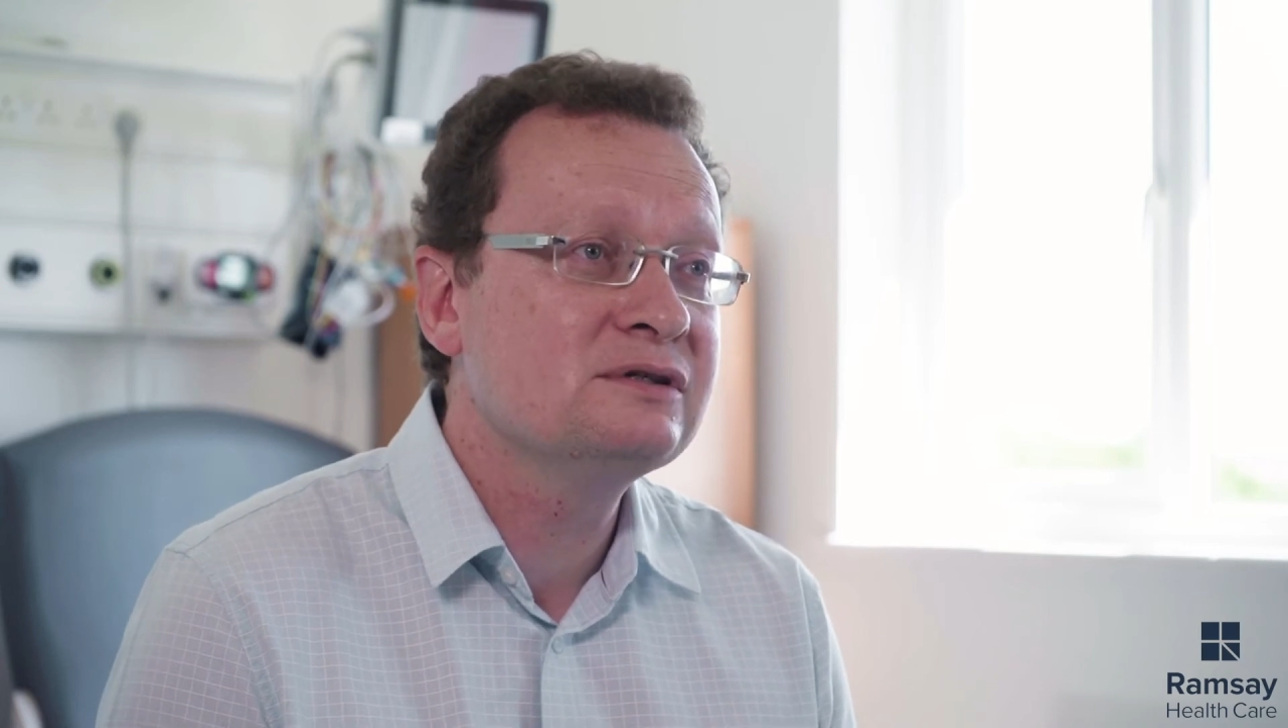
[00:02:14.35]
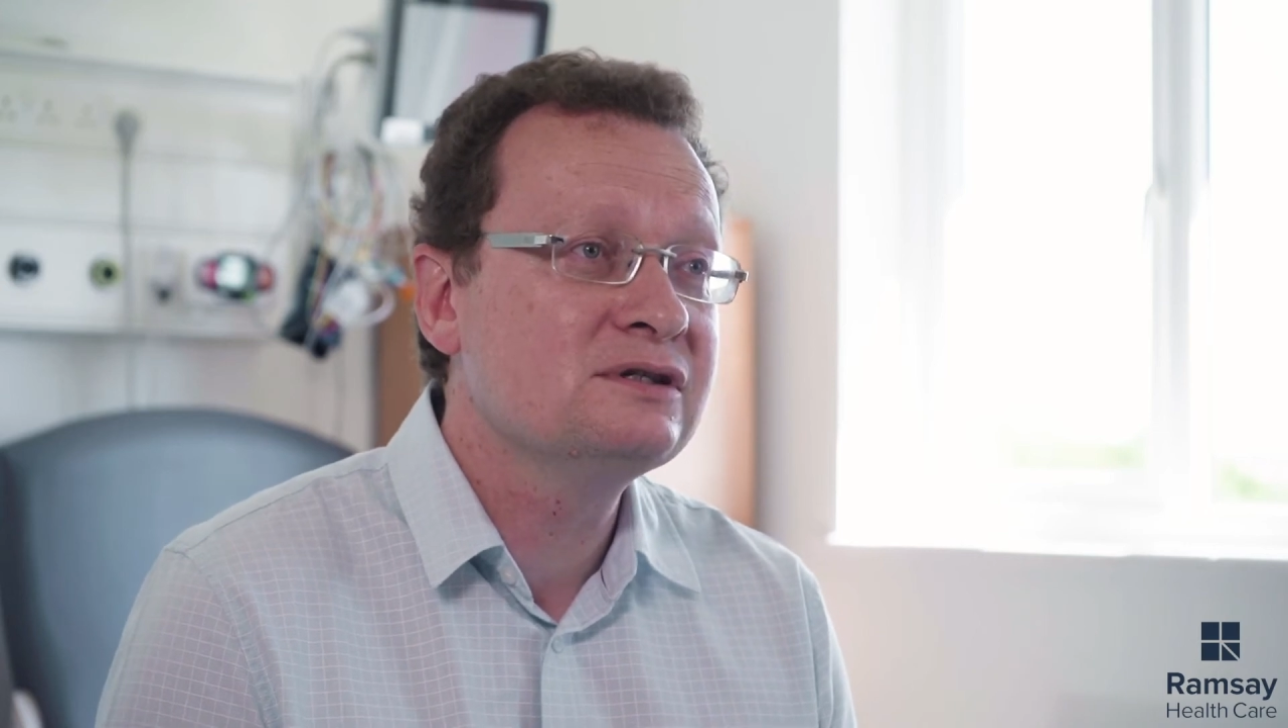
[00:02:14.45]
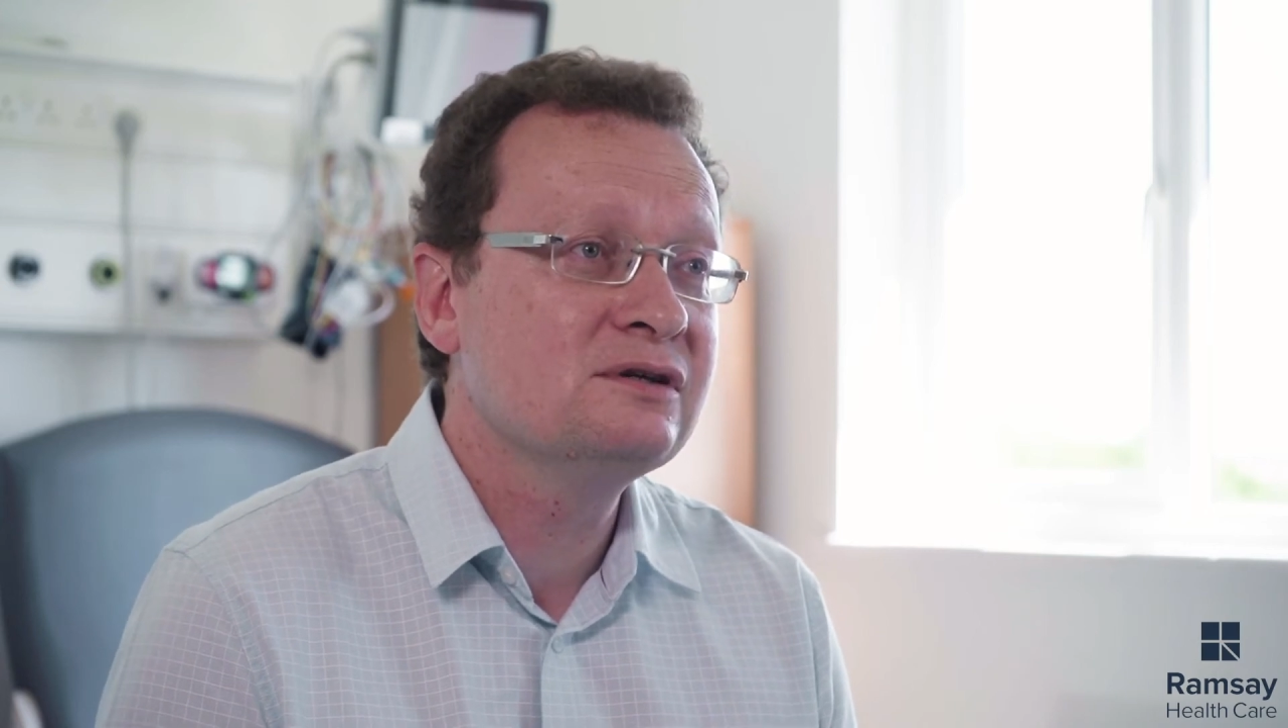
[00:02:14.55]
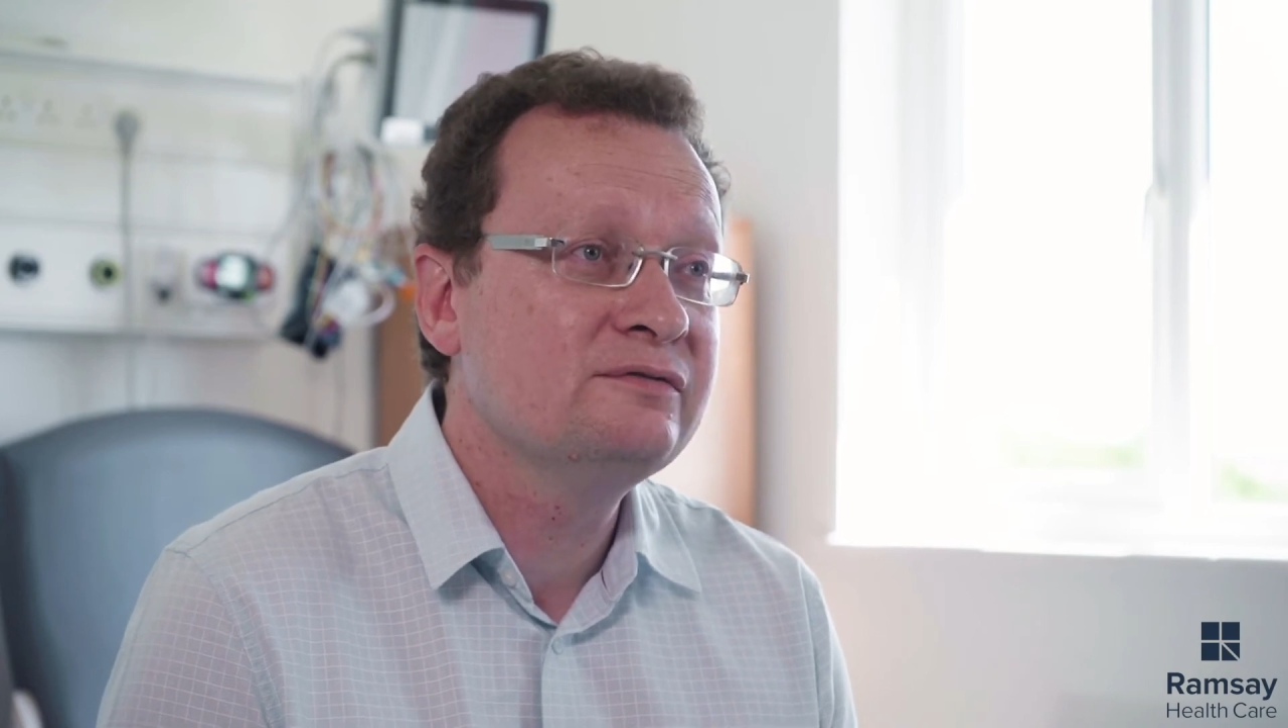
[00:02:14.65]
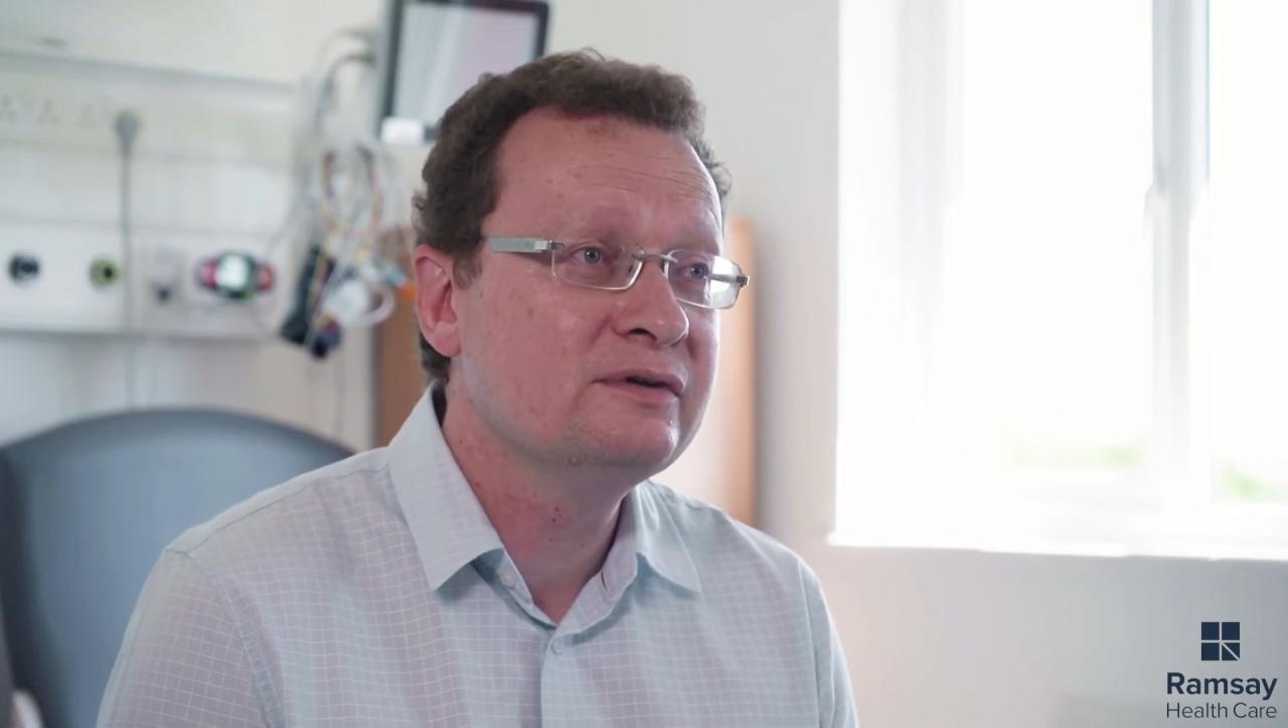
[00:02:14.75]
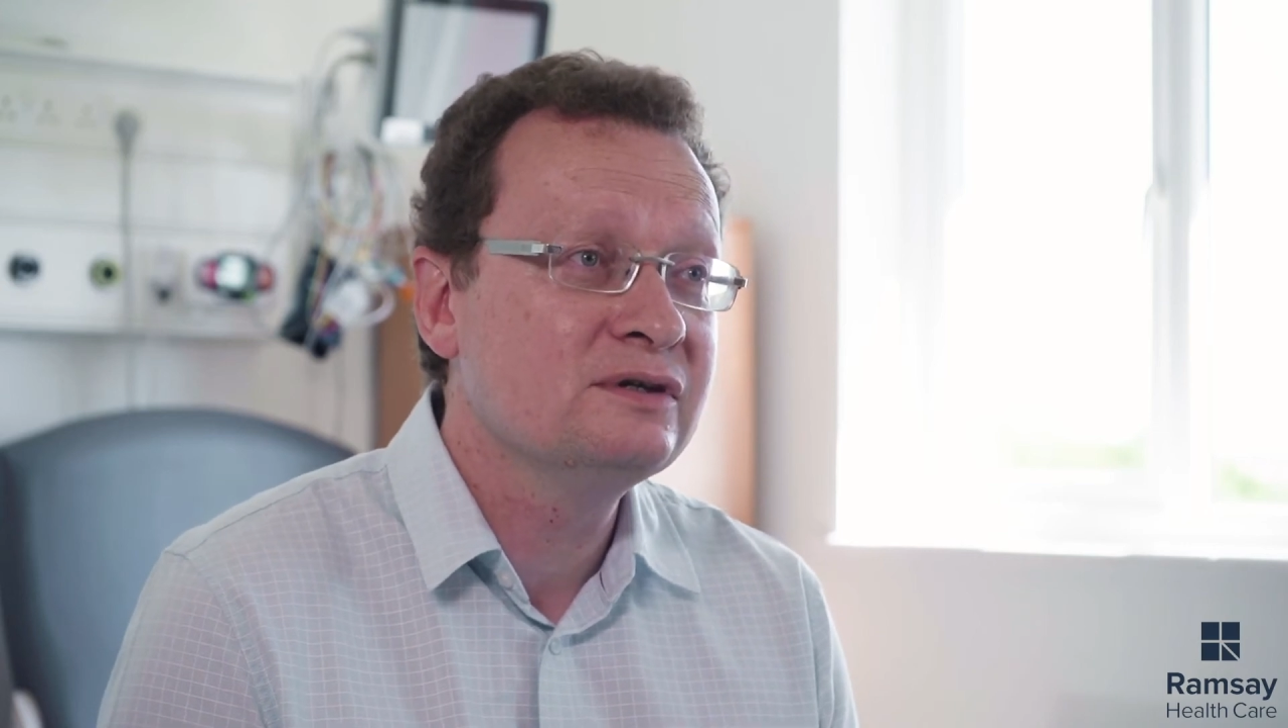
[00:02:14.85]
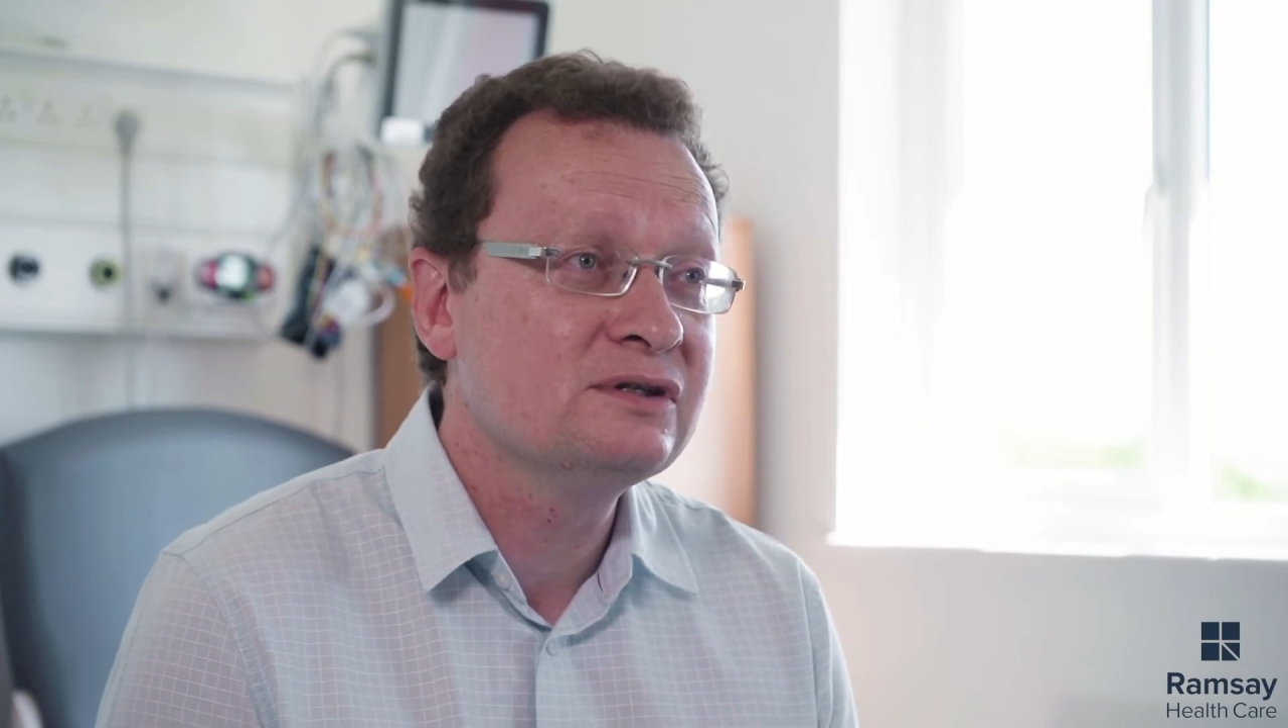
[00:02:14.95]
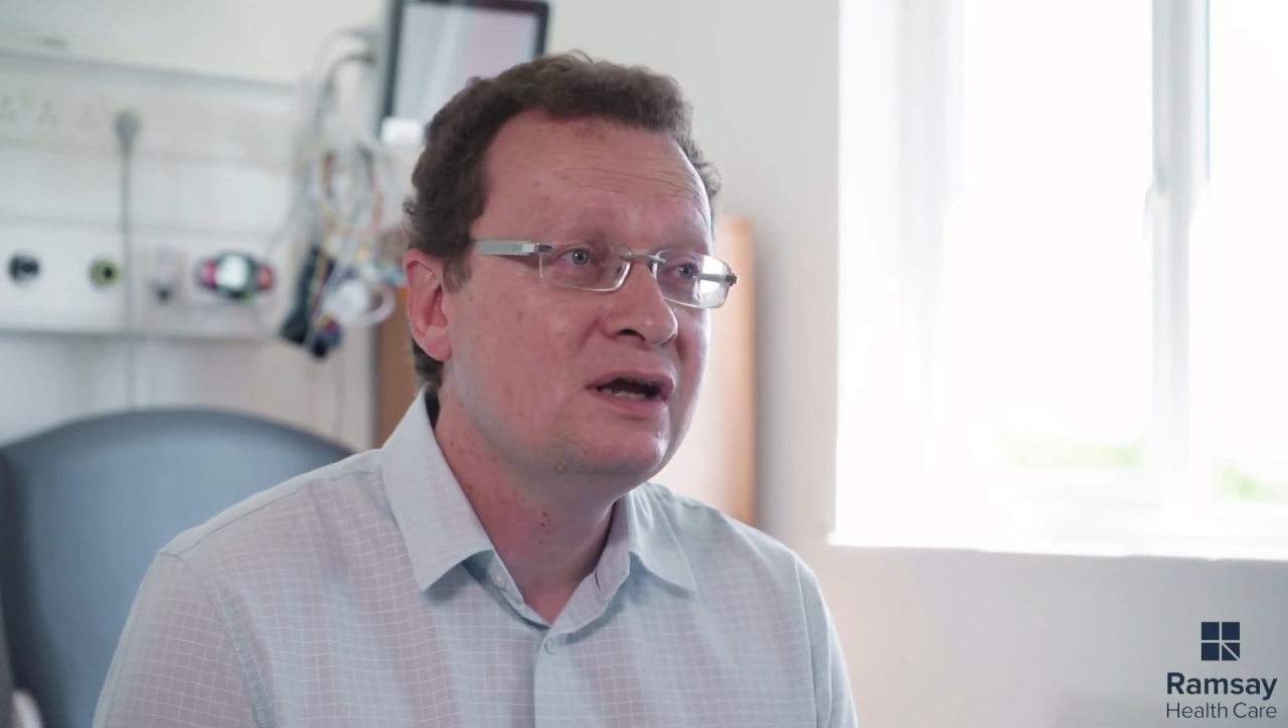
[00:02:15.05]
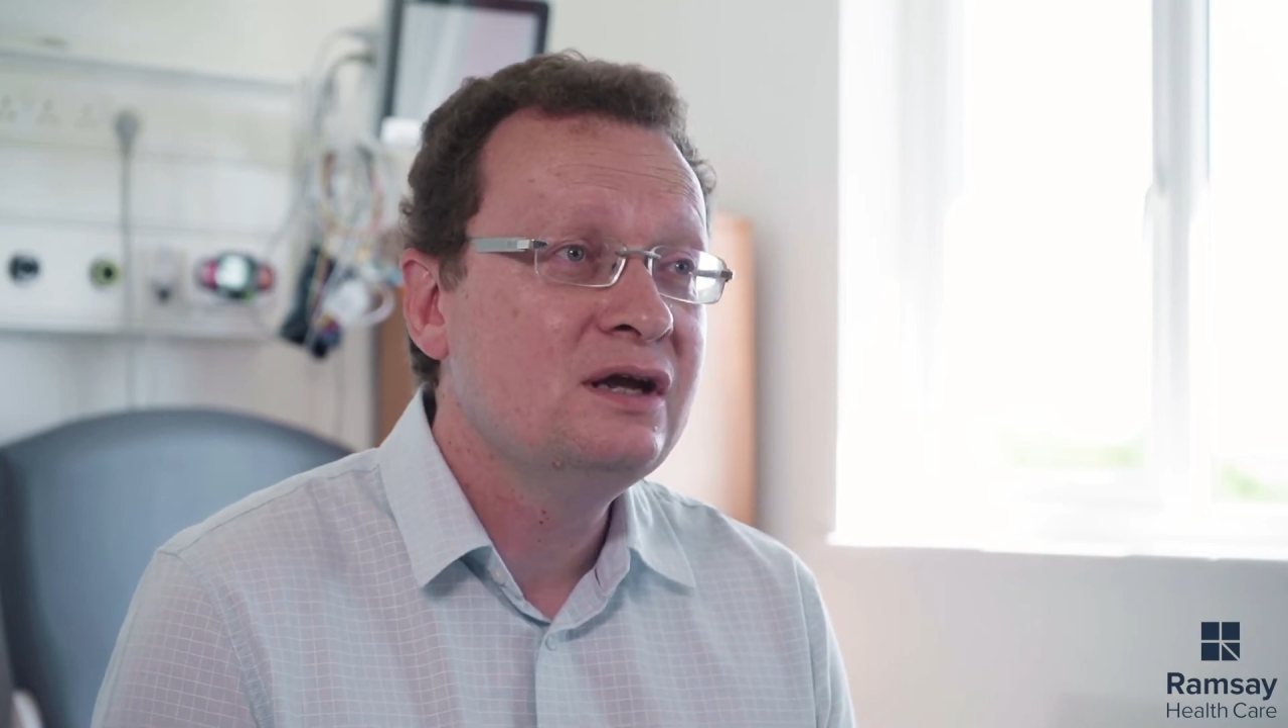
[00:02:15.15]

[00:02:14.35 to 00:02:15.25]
esophagus